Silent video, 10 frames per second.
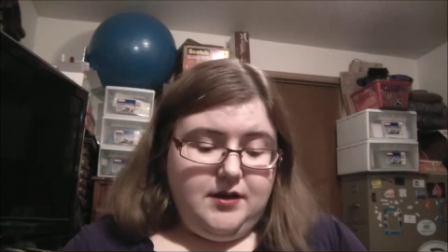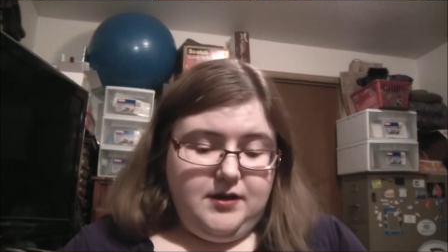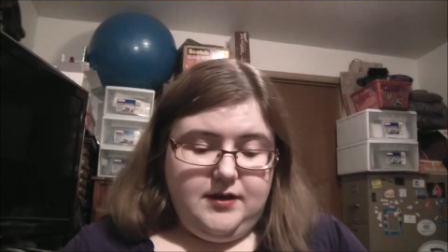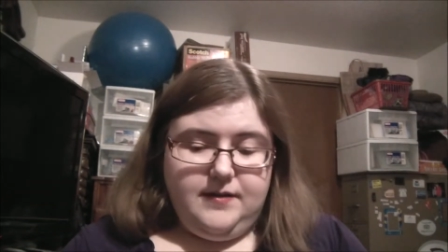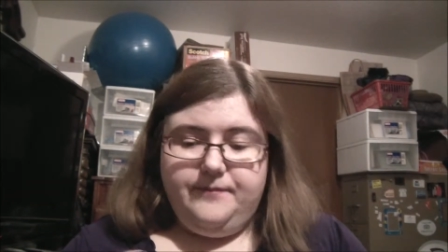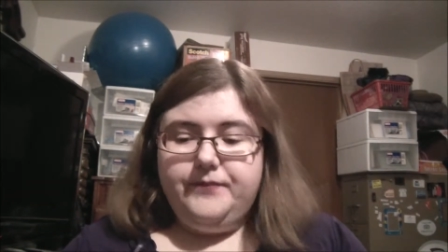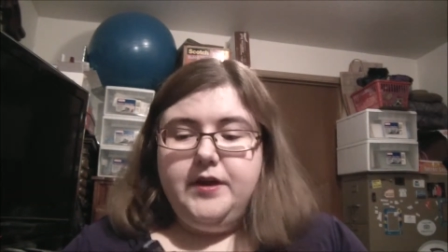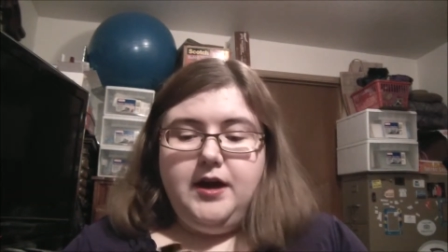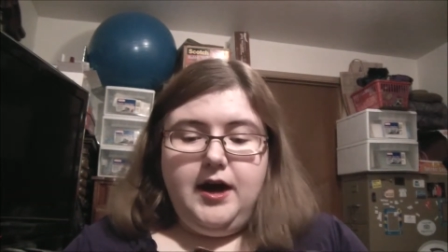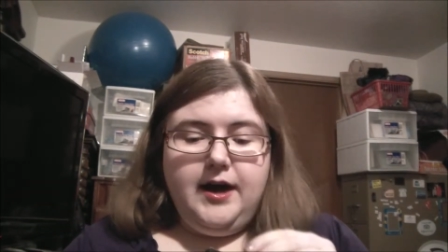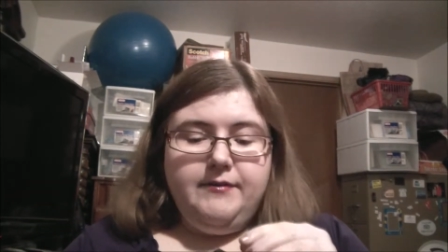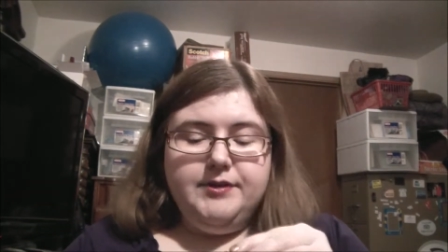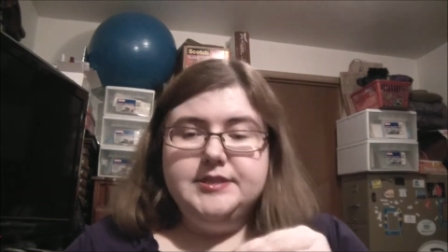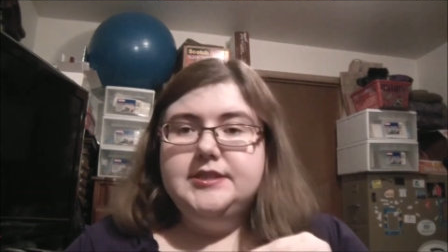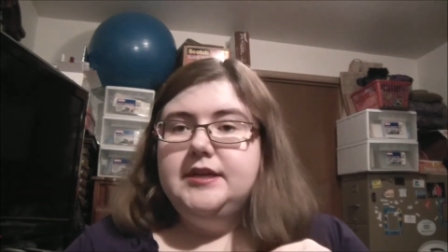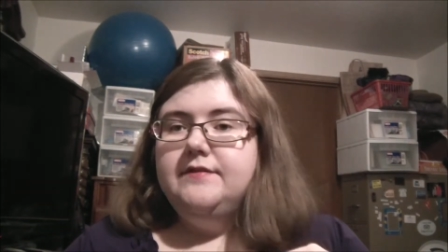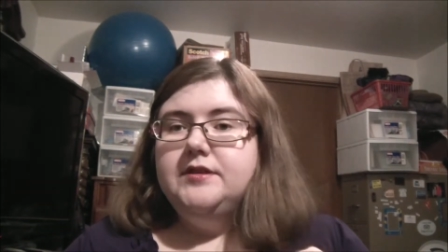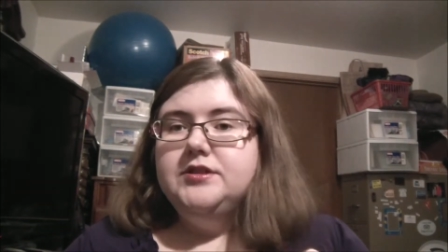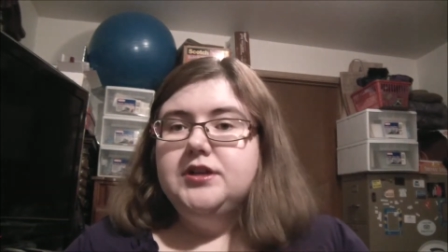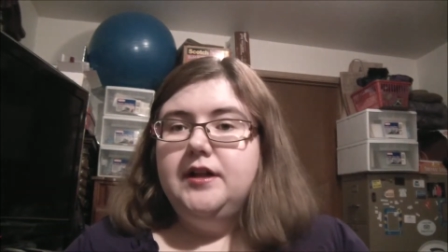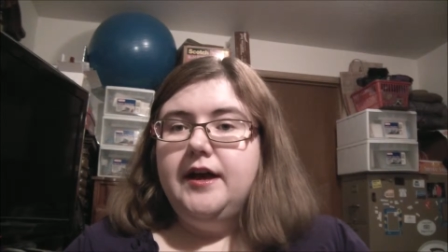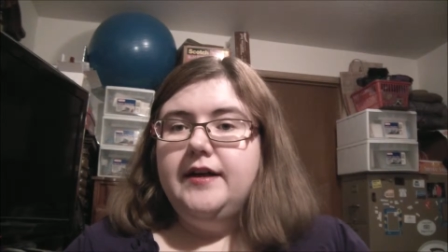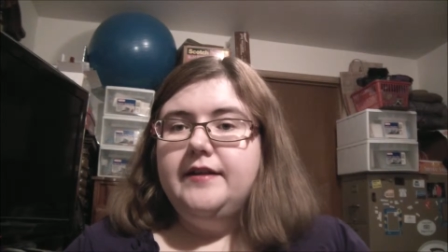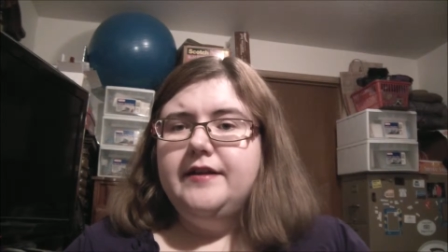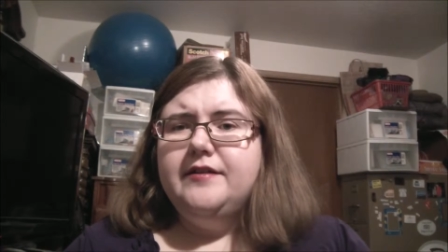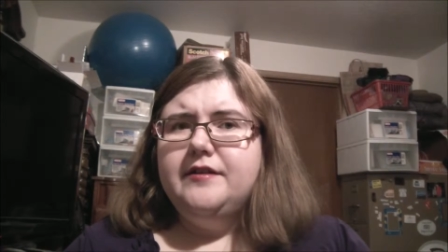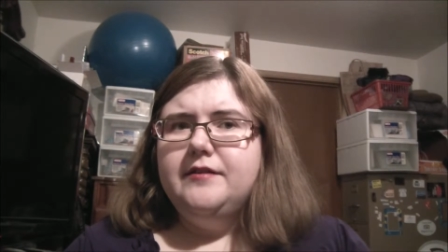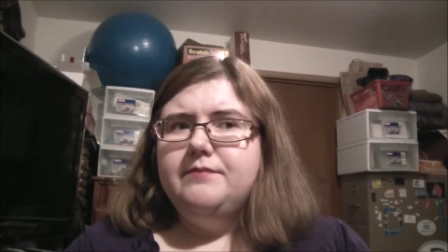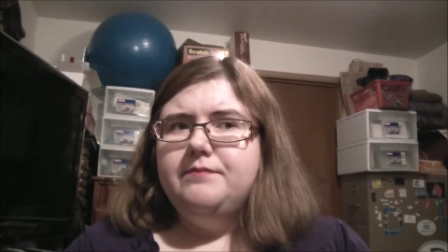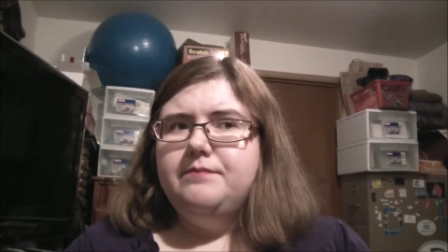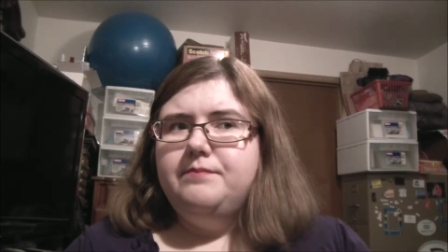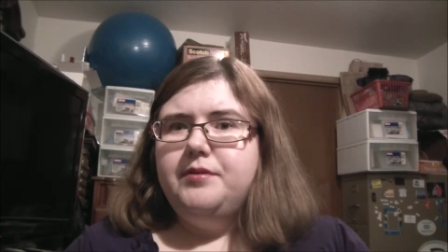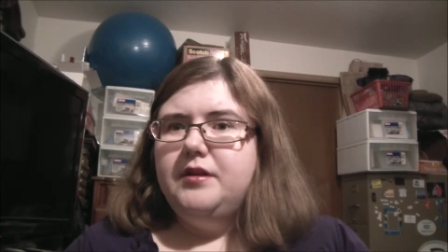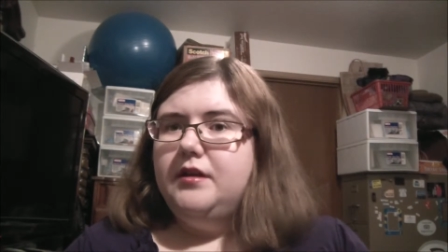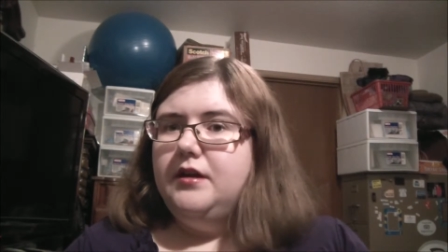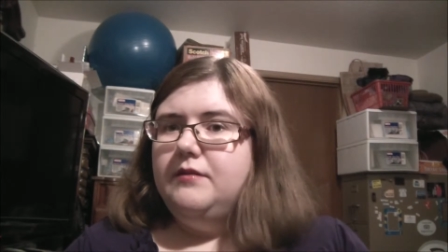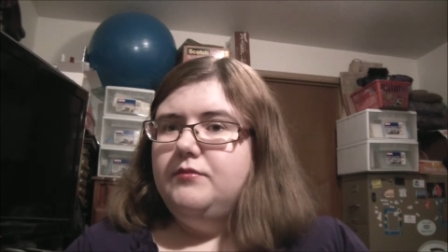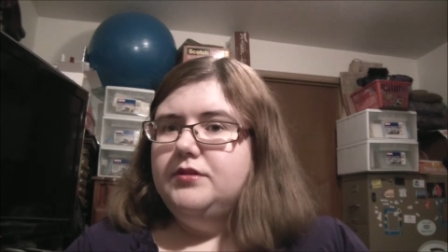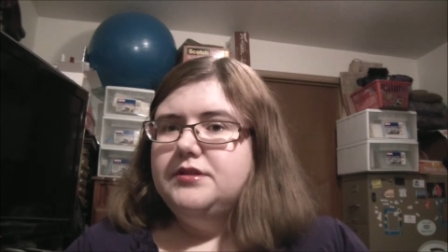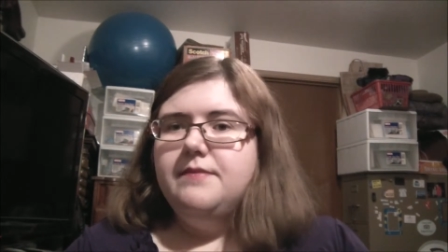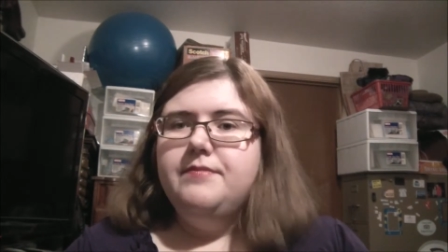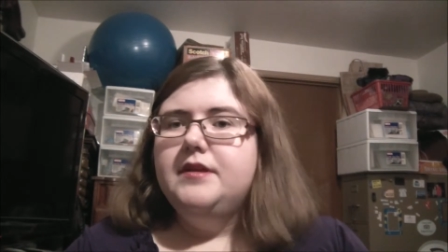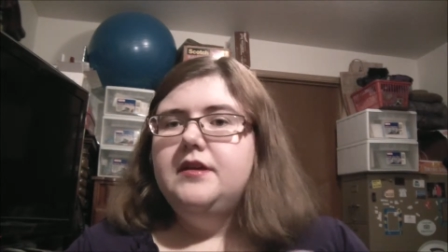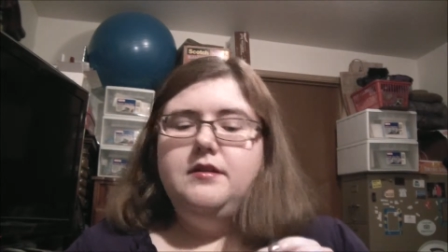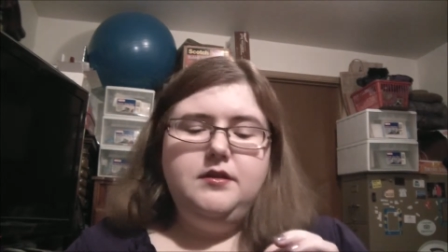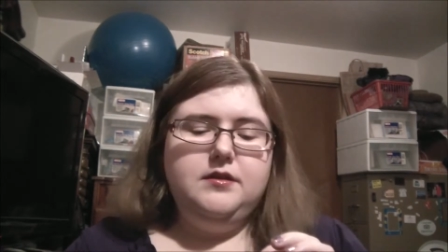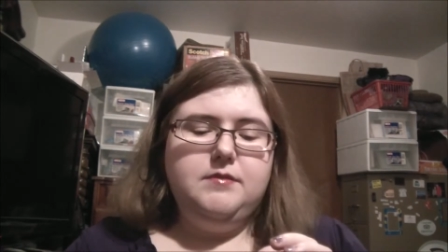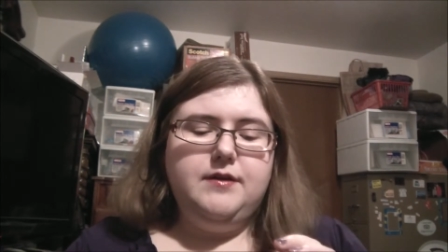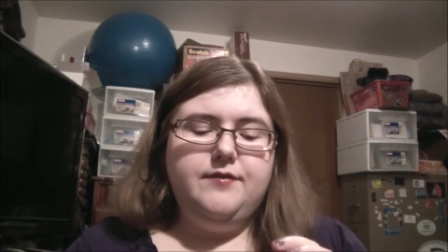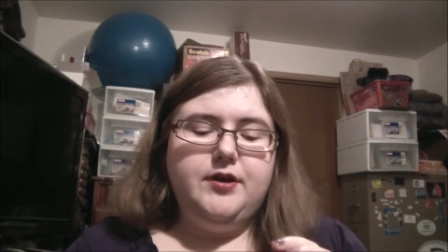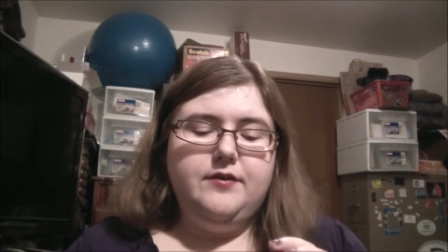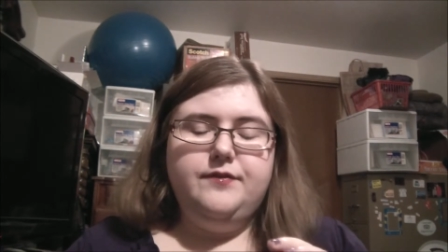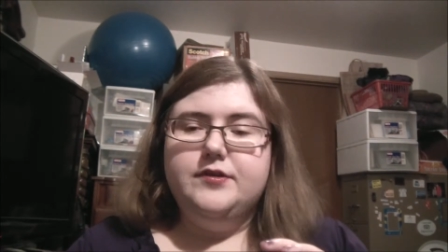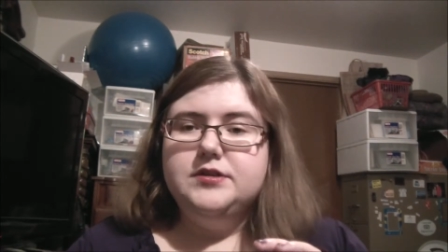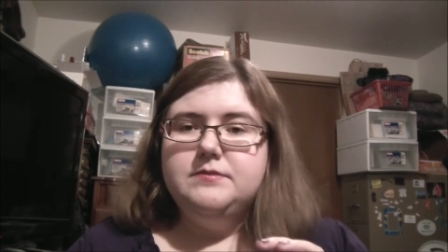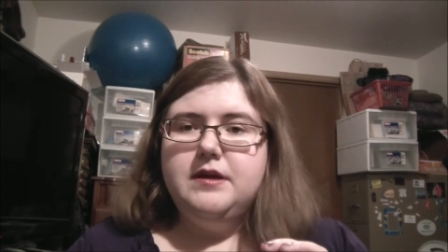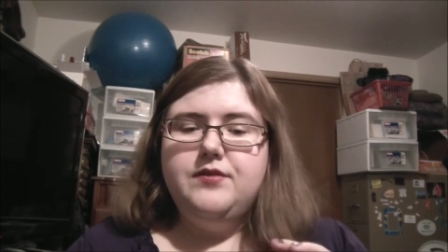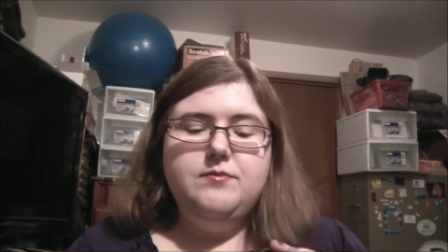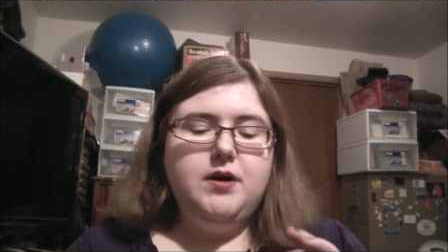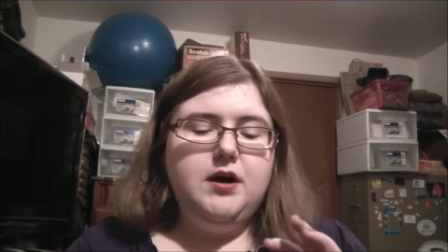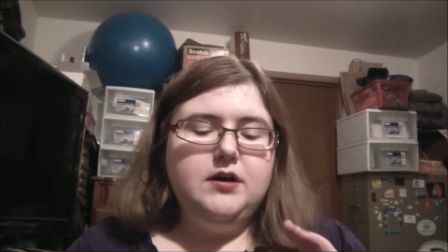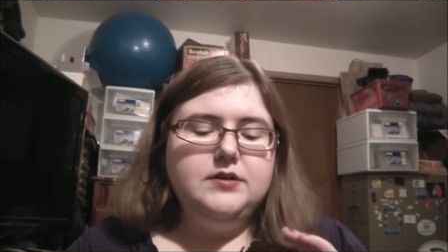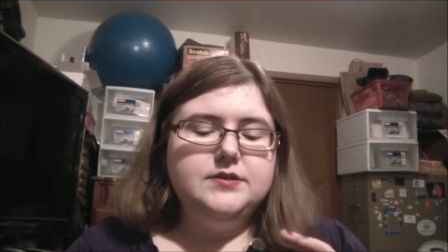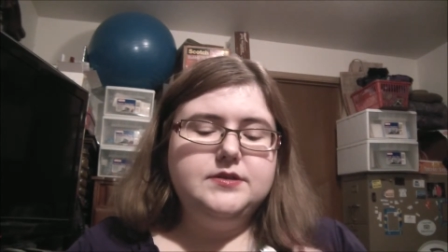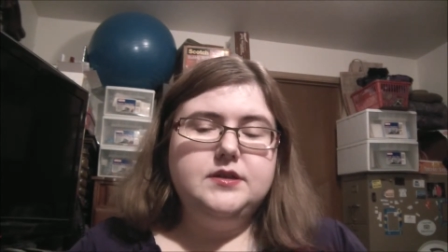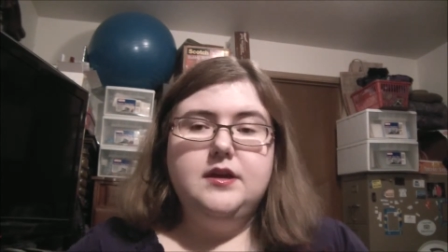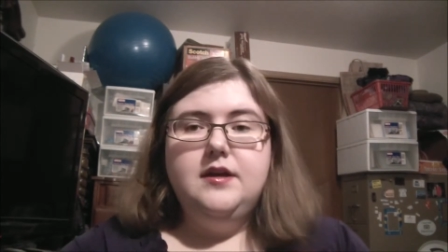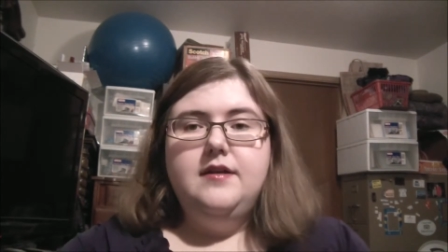Um, I received a gel eyeliner in plum or something in my very first Maven box